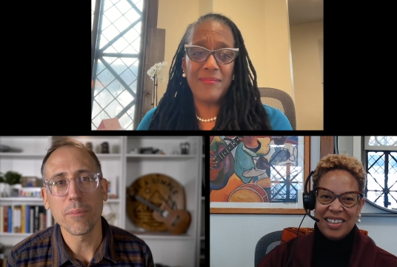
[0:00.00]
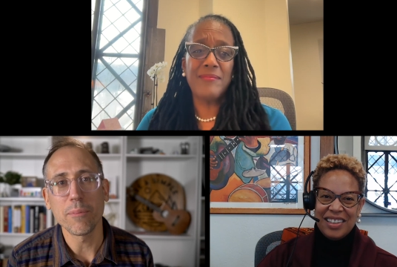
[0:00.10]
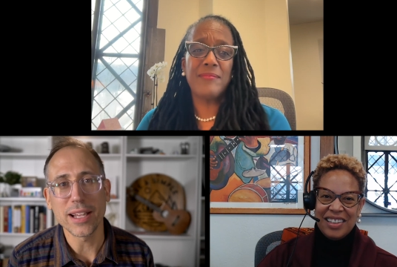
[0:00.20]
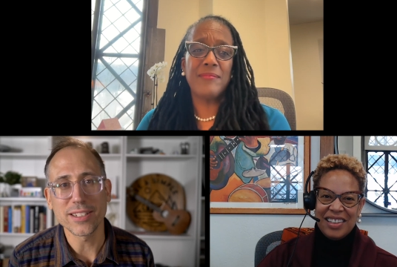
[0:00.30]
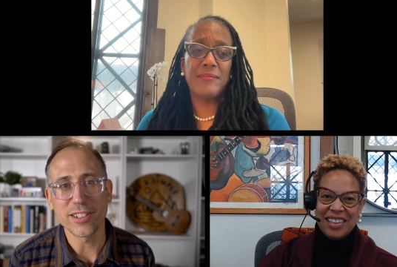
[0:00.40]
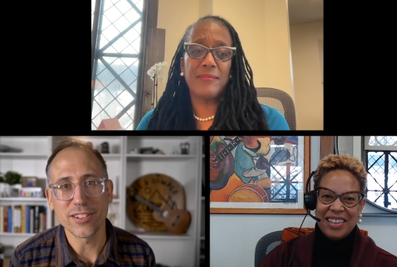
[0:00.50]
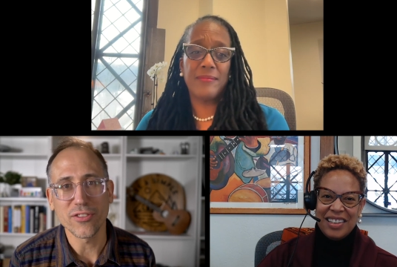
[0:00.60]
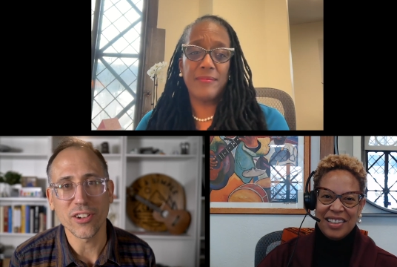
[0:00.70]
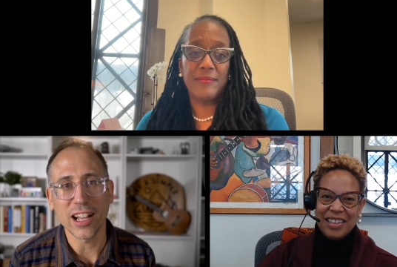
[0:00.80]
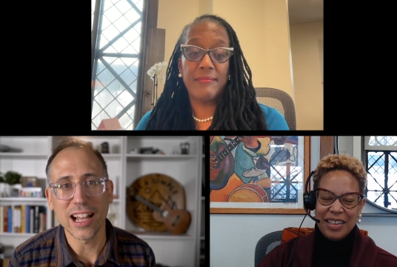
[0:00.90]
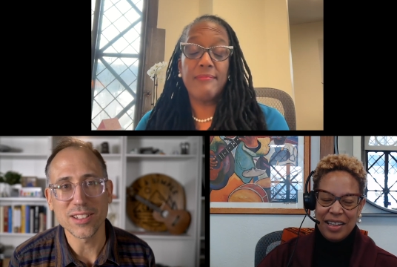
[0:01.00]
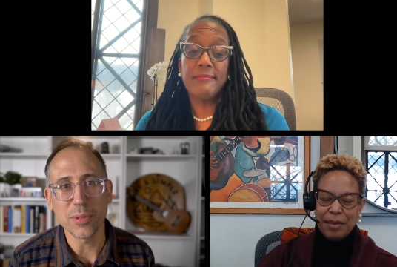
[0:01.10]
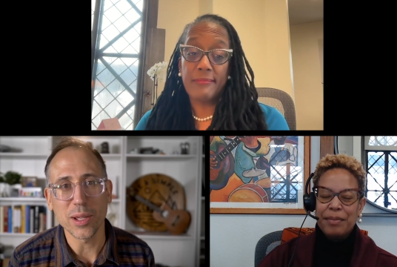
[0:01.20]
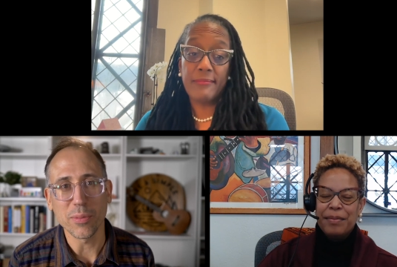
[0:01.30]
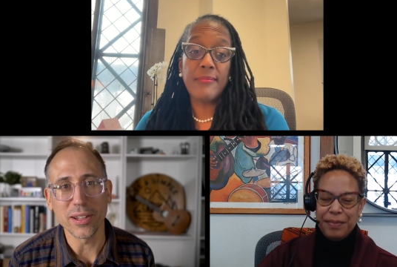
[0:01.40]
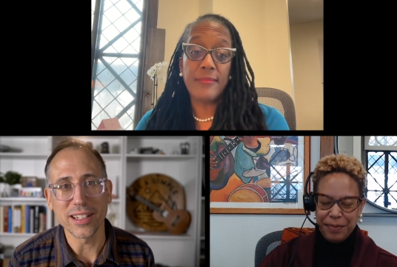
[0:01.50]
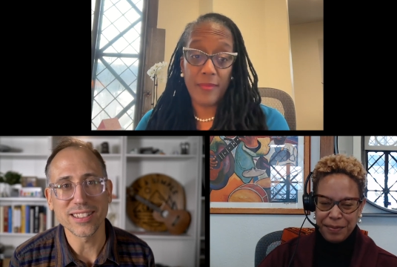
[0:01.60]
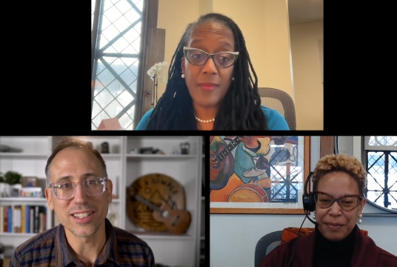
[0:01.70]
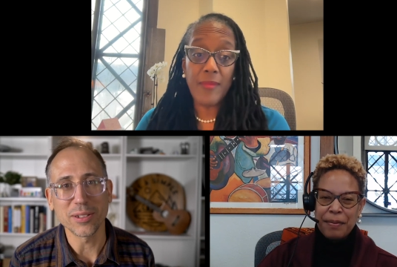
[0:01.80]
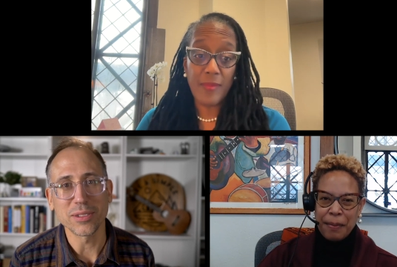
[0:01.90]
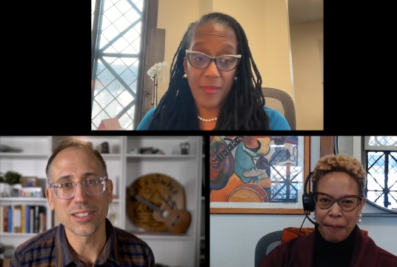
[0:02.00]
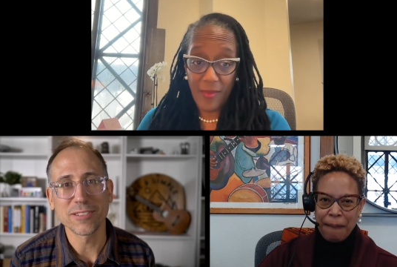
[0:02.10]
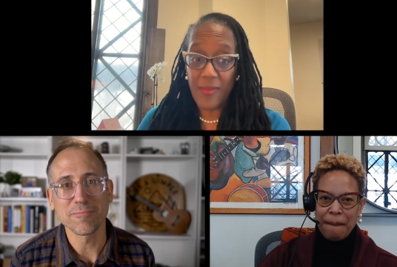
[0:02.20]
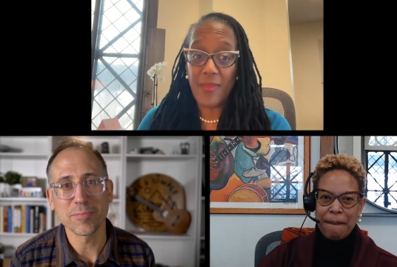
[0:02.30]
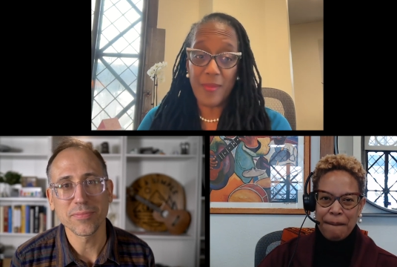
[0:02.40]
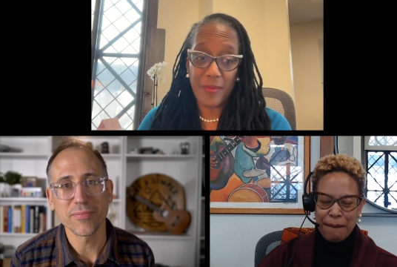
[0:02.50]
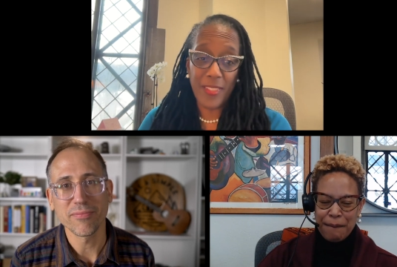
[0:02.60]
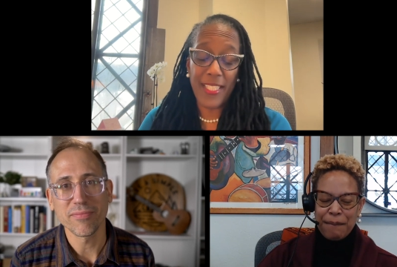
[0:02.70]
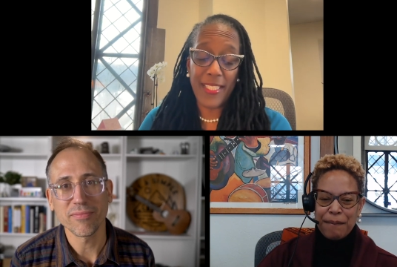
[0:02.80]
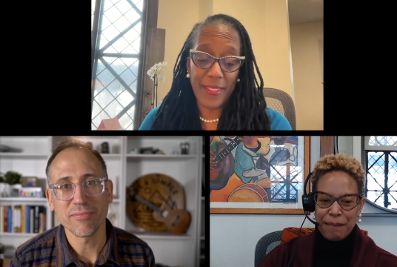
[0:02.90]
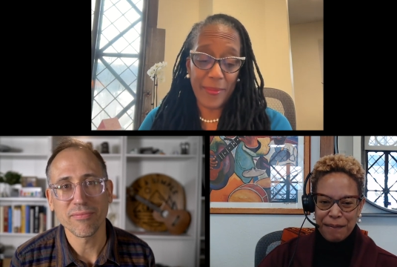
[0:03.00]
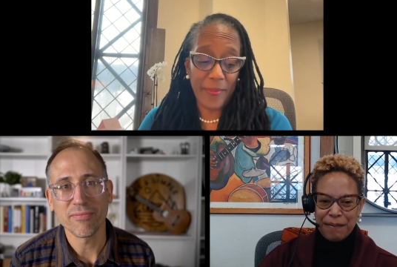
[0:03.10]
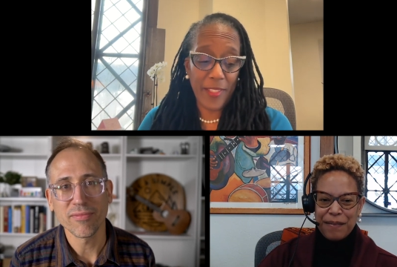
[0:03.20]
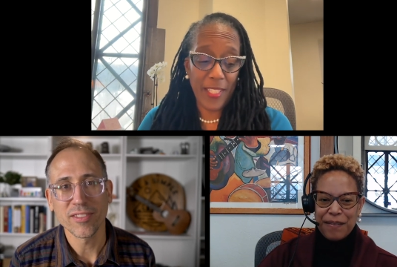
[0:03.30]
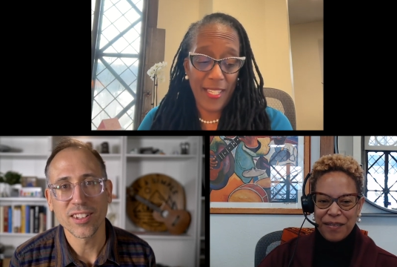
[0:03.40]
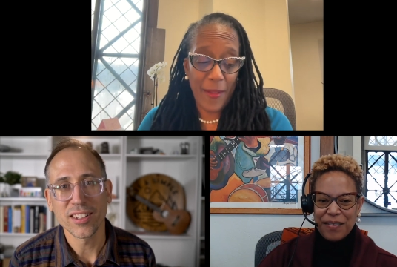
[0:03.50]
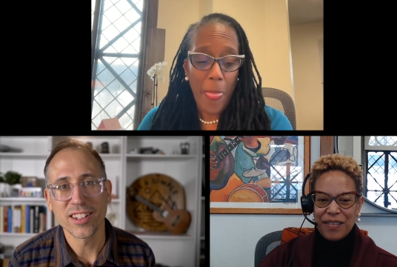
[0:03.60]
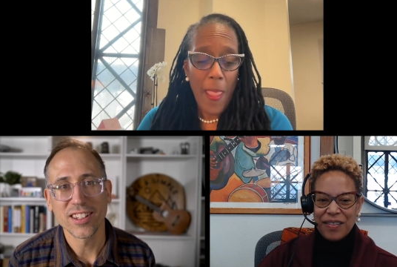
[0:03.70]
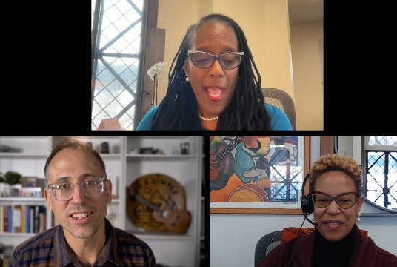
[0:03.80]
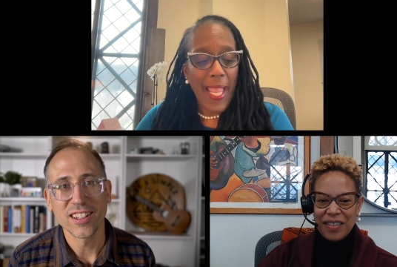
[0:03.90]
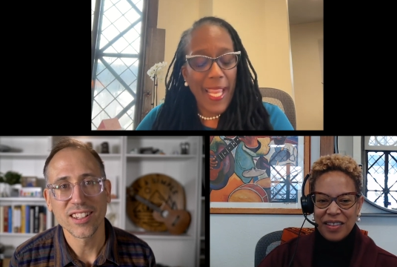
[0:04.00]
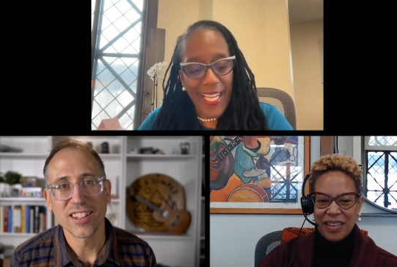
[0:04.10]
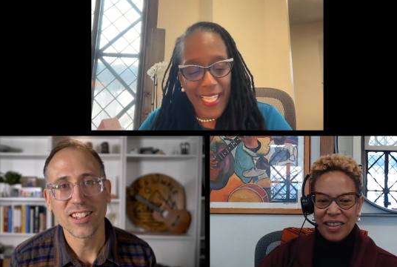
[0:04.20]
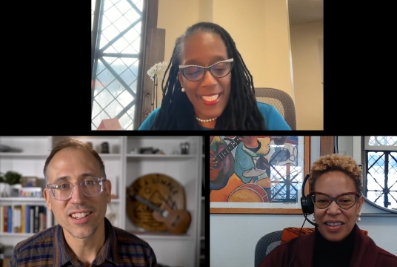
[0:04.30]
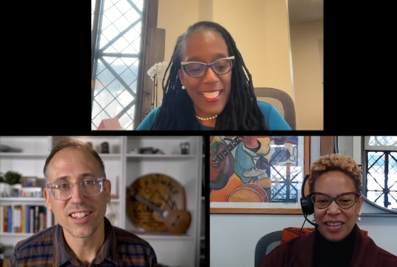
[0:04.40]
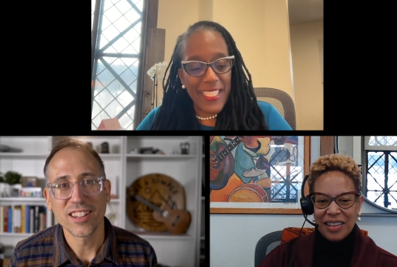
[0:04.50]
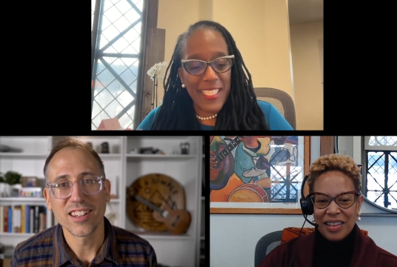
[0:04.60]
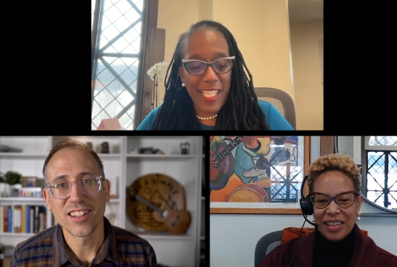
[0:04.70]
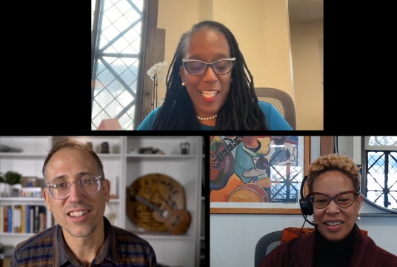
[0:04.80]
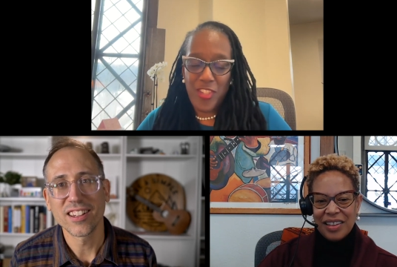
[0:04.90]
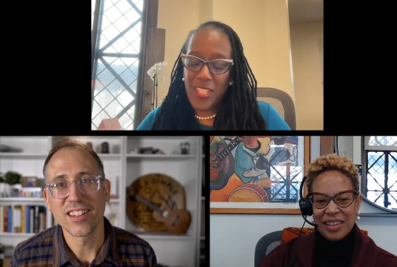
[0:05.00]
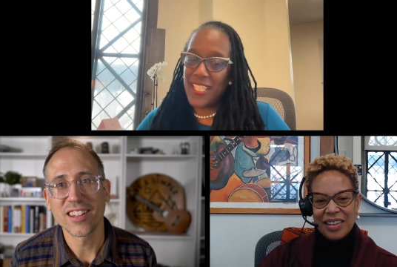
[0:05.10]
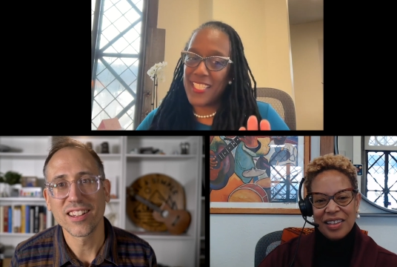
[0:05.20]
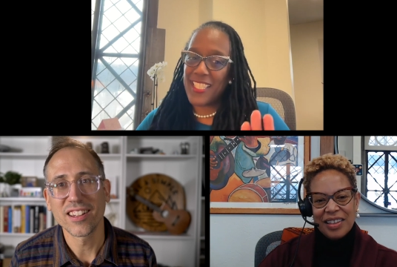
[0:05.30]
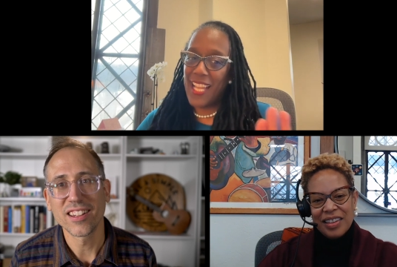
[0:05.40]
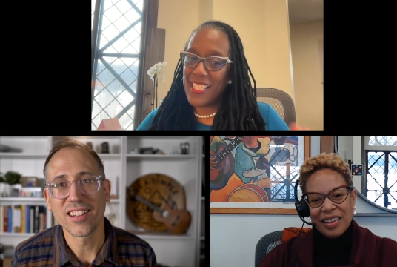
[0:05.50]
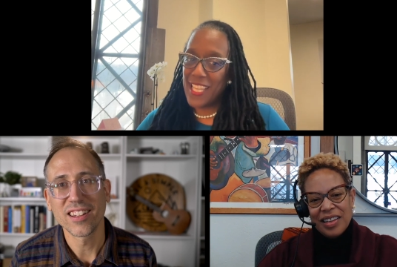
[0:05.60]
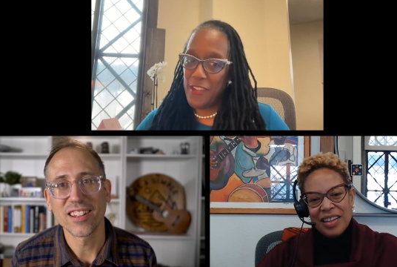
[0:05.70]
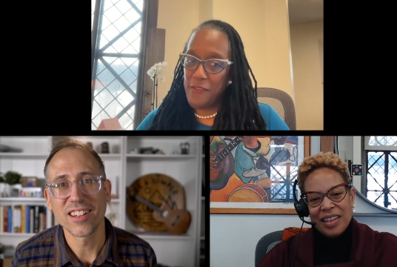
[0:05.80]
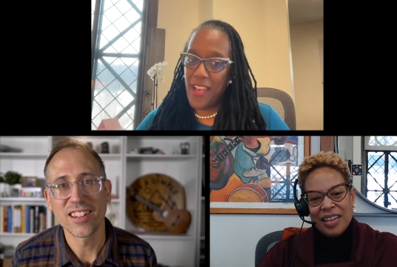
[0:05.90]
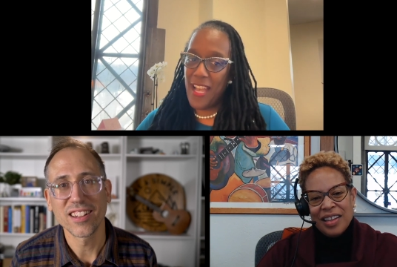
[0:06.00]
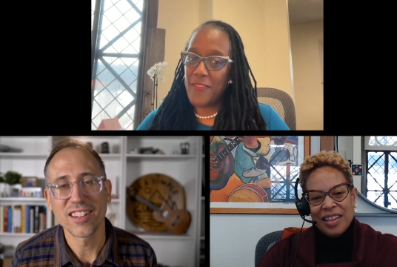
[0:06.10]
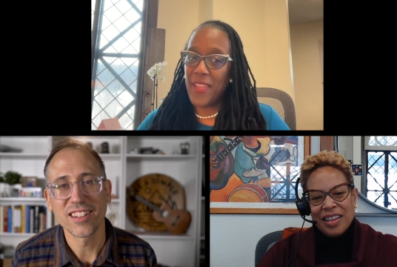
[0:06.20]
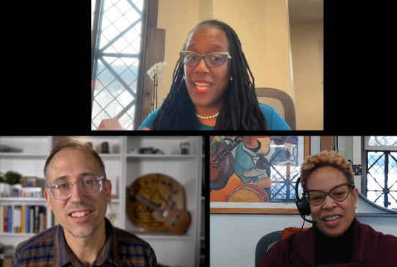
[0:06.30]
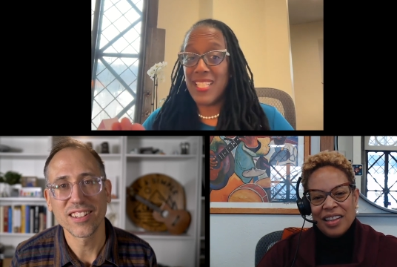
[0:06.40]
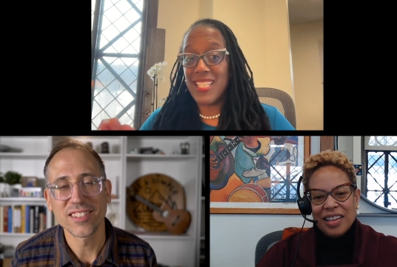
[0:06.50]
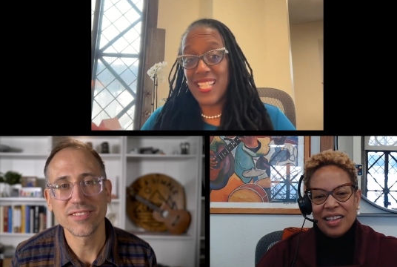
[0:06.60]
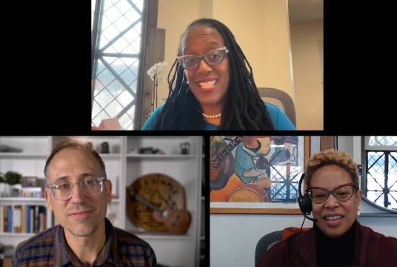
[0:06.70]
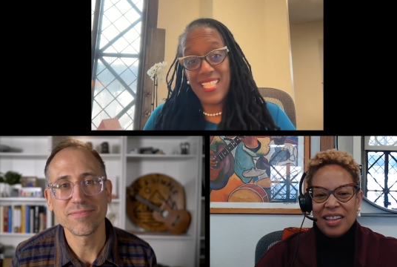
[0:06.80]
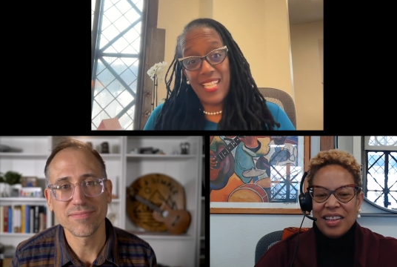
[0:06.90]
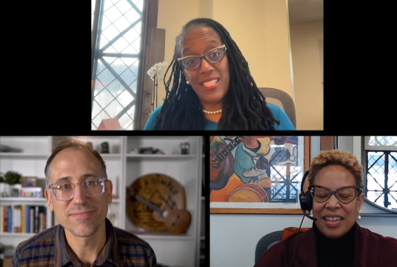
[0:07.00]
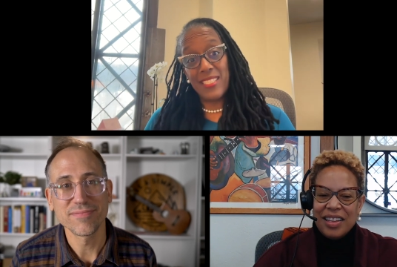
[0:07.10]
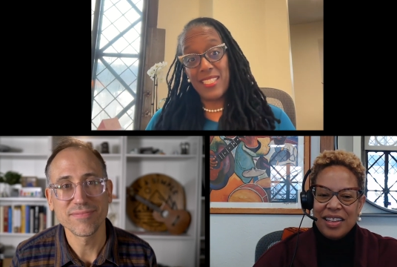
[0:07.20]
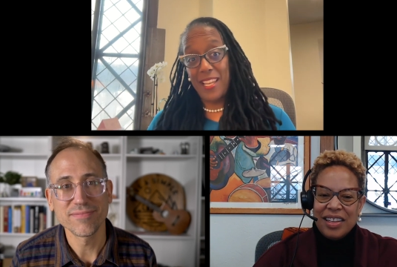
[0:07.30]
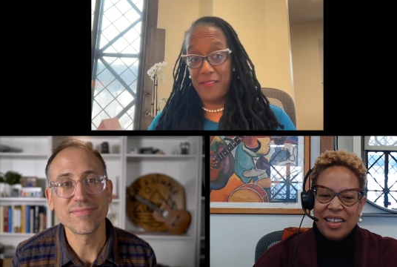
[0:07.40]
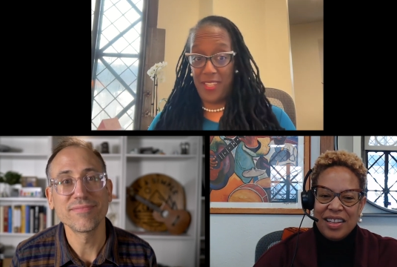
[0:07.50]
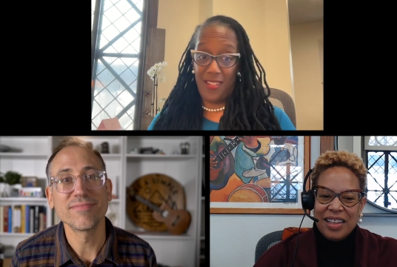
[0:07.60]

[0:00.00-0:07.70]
Speaker 1: message for god's people it seems
Speaker 2: right right and and the tension it's Isaiah five and it's Isaiah eleven.